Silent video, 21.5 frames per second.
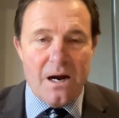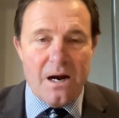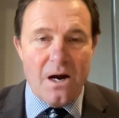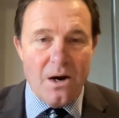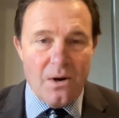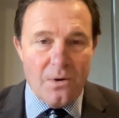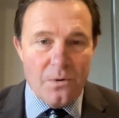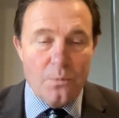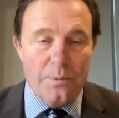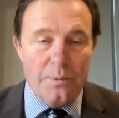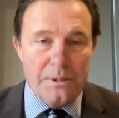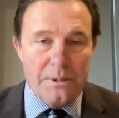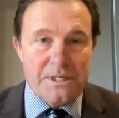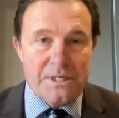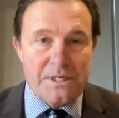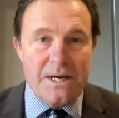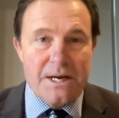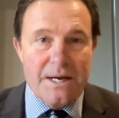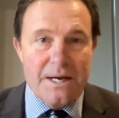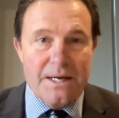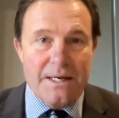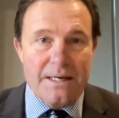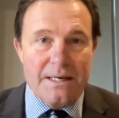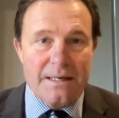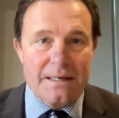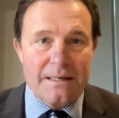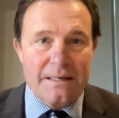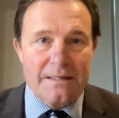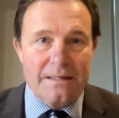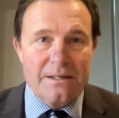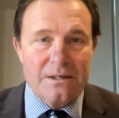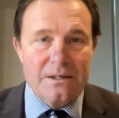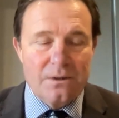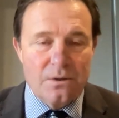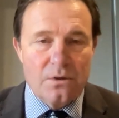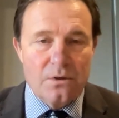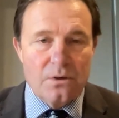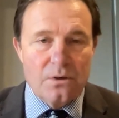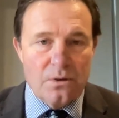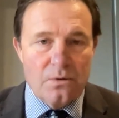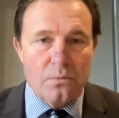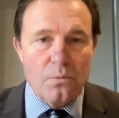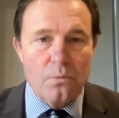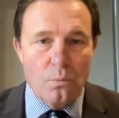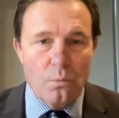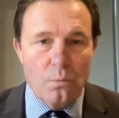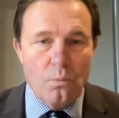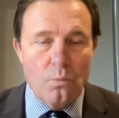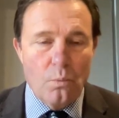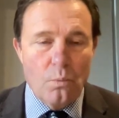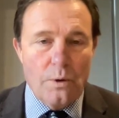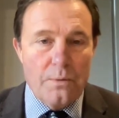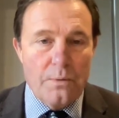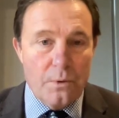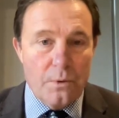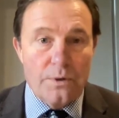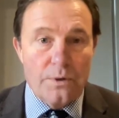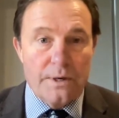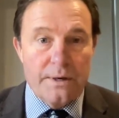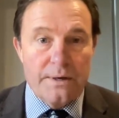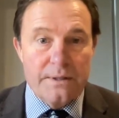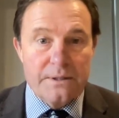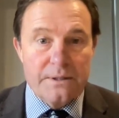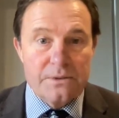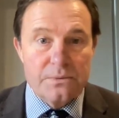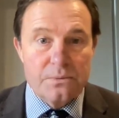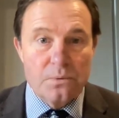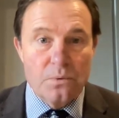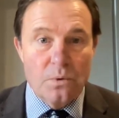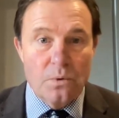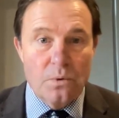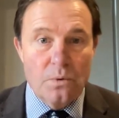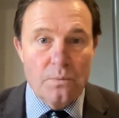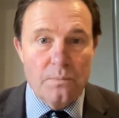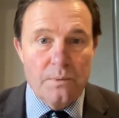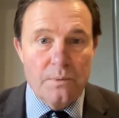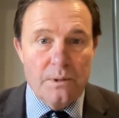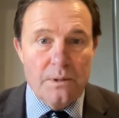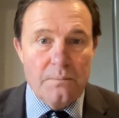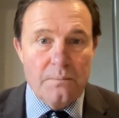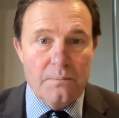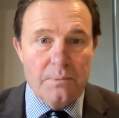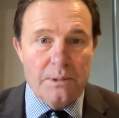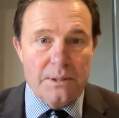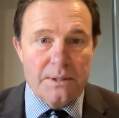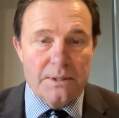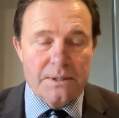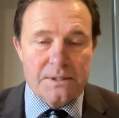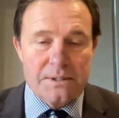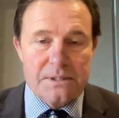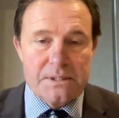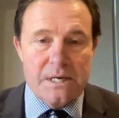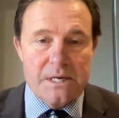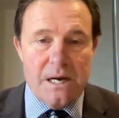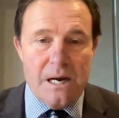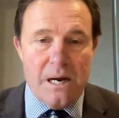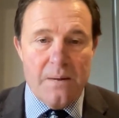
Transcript: I will be saying we're all going to war, because